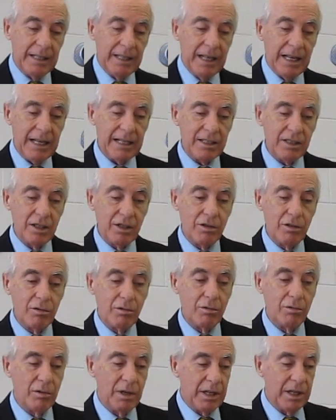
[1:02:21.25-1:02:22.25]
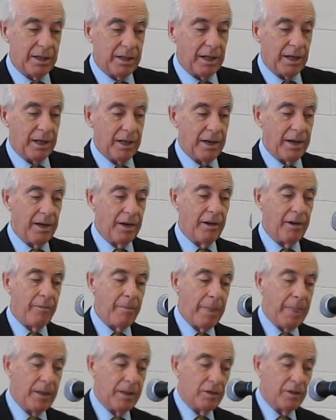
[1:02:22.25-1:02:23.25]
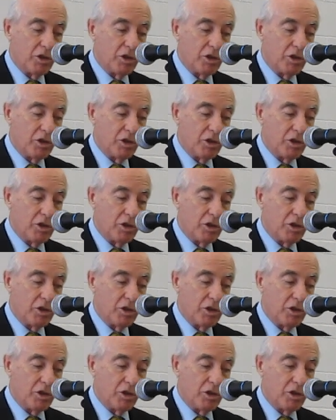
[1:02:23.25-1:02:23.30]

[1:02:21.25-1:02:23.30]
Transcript: It has to do with uh, um,